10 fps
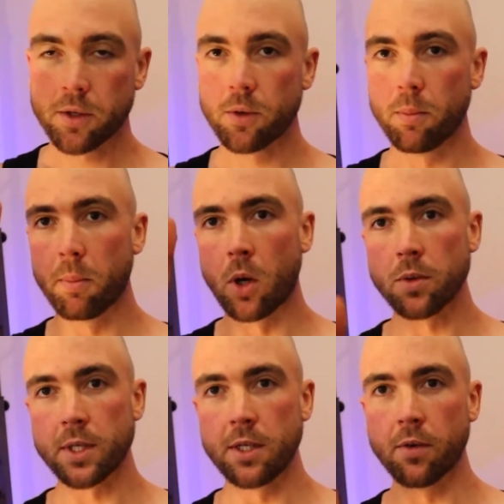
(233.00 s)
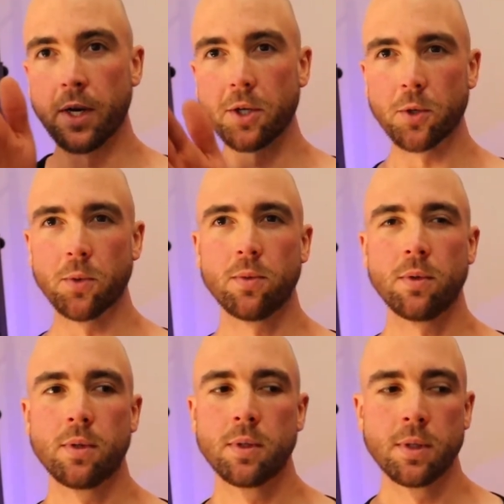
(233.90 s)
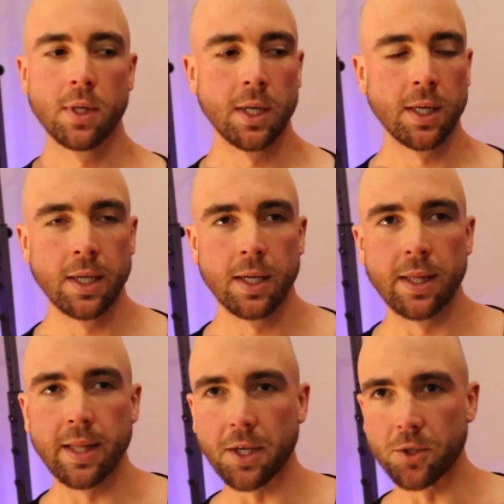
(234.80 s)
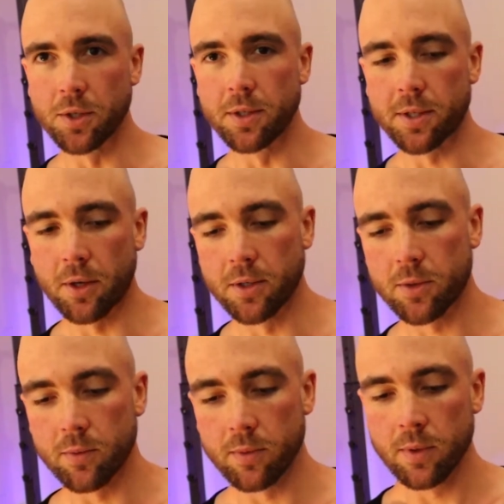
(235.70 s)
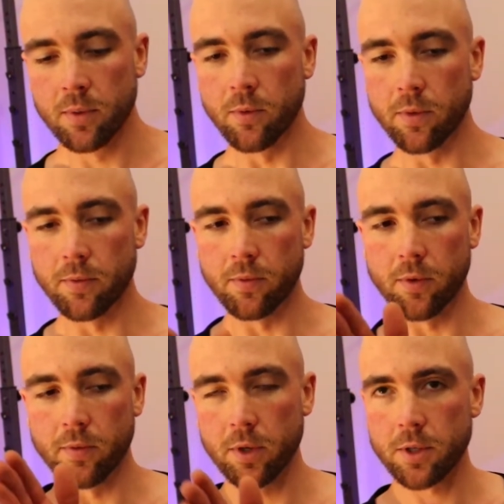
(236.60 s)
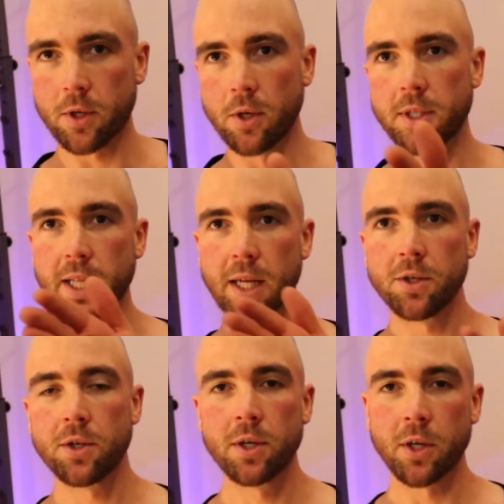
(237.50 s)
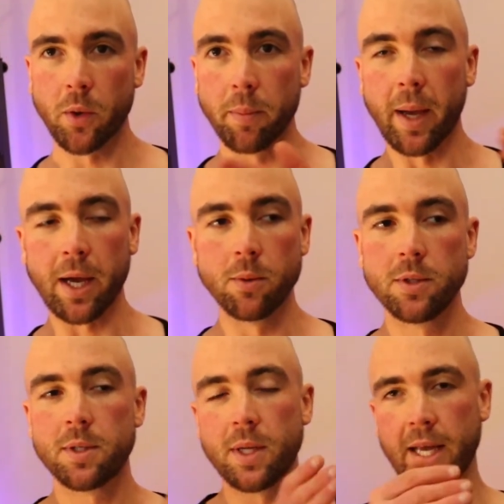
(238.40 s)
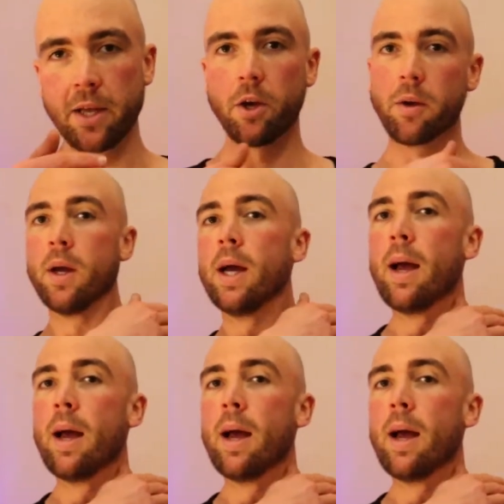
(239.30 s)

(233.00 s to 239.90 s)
to do multi-directional lunges. So it's reverse curtsy lunge, going backwards. See how you go